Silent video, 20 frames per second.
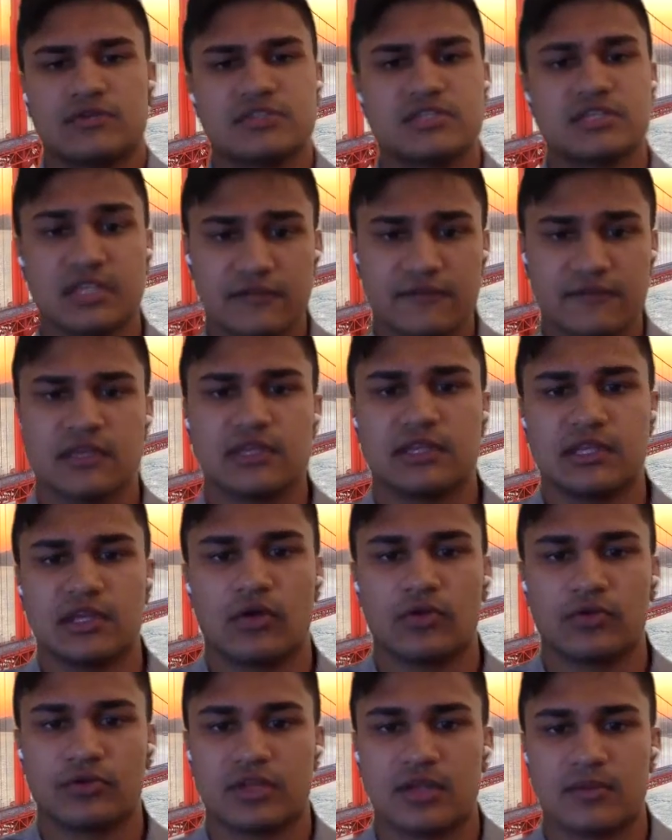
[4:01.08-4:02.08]
significantly
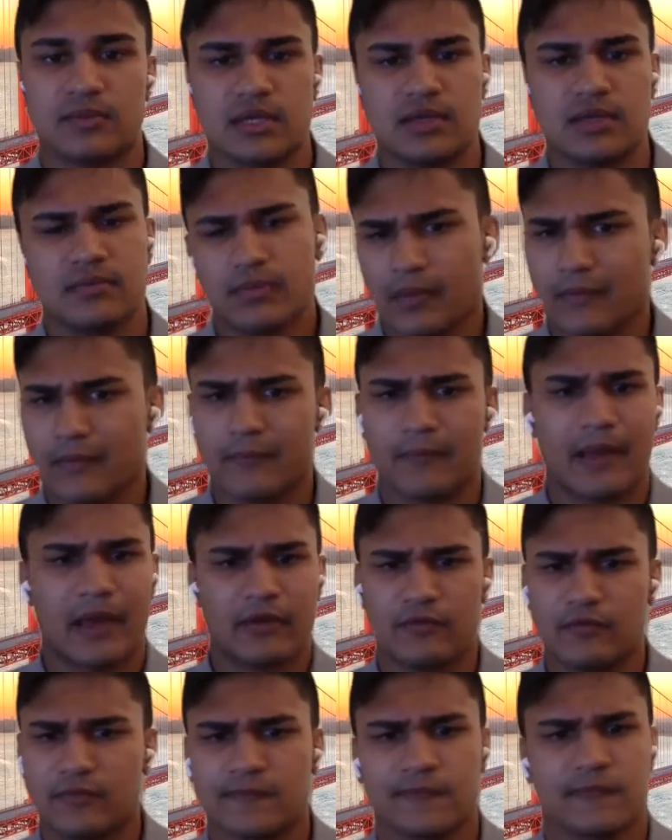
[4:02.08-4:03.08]
older than me, about
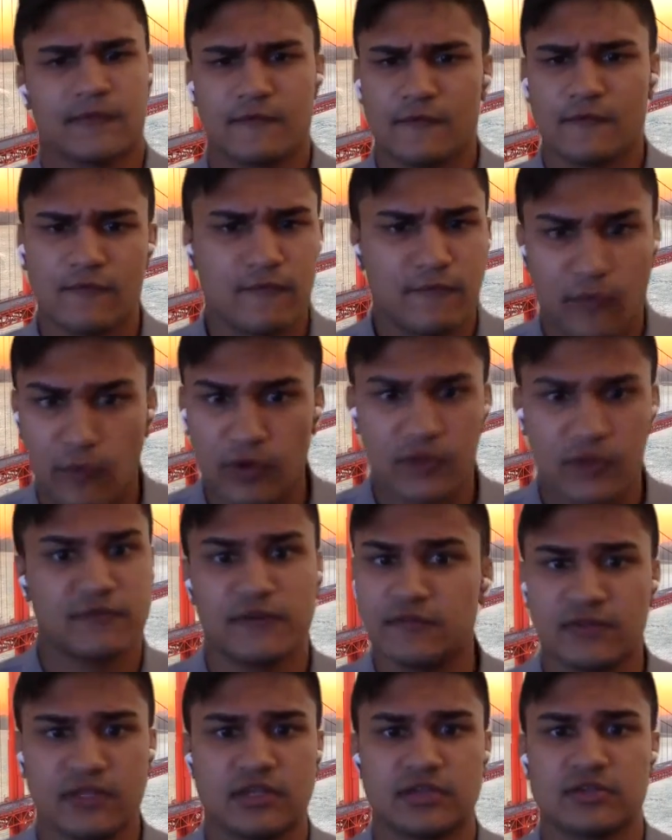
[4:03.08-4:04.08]
40,
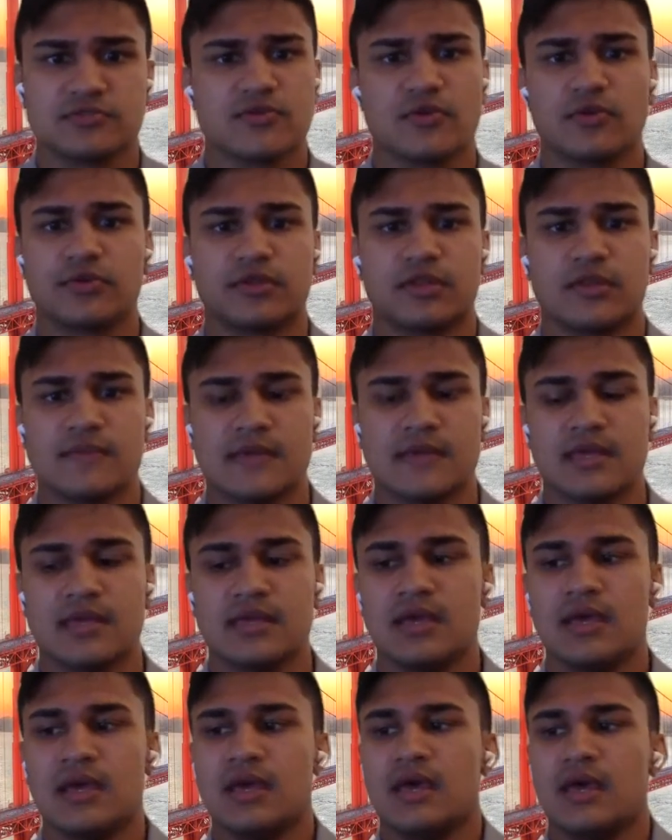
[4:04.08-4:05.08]
50 years older than me.
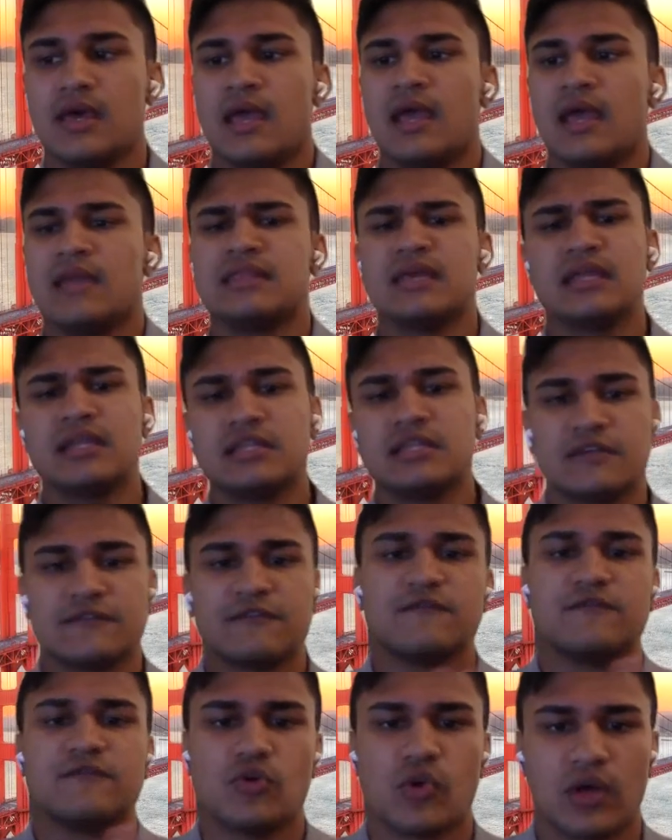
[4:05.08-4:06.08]
And they had a
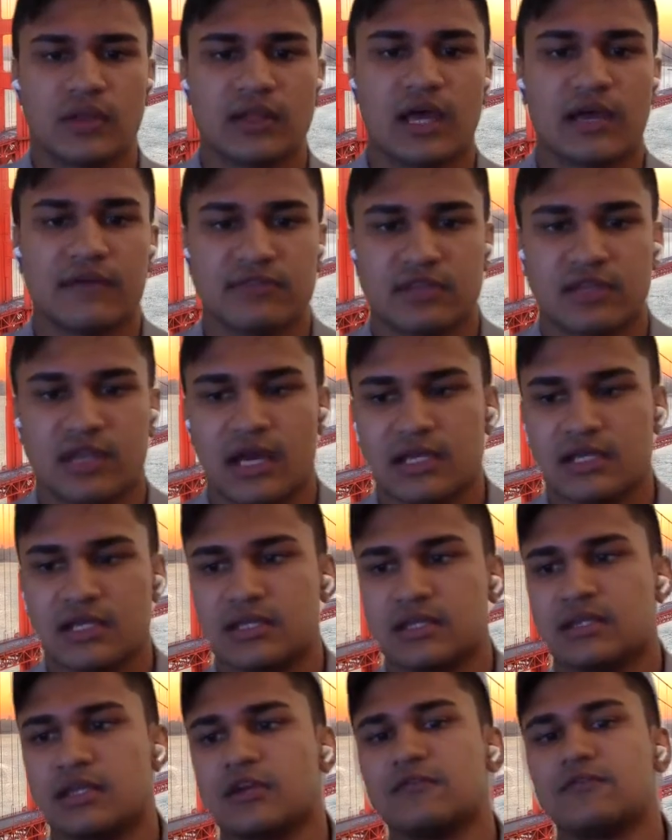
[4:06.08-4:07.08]
different view on life than I
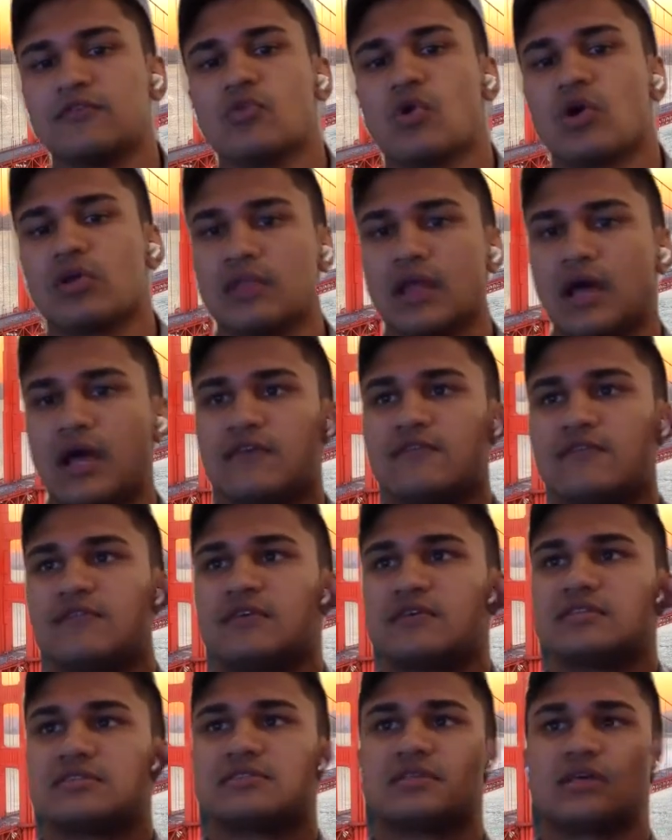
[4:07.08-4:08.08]
did. Their view on life
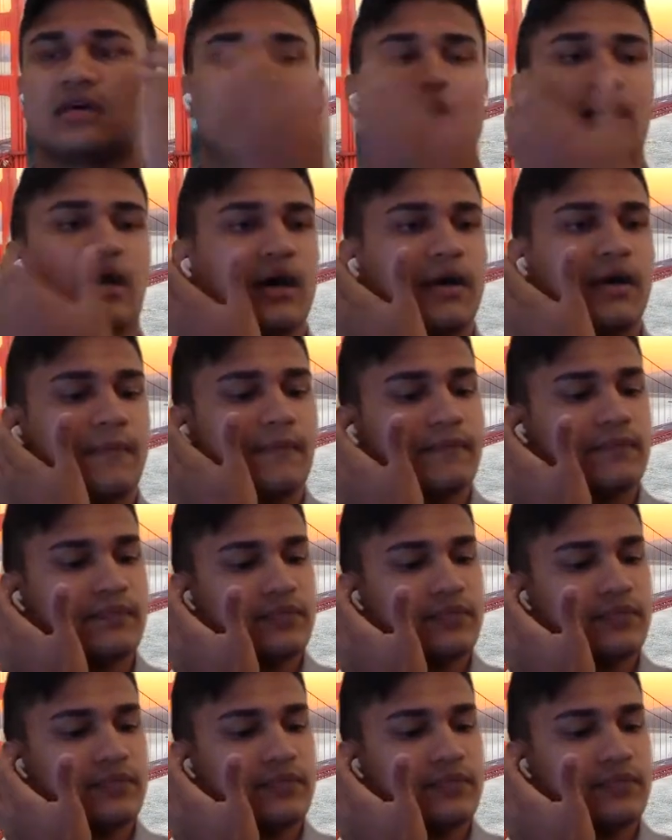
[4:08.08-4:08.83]
is that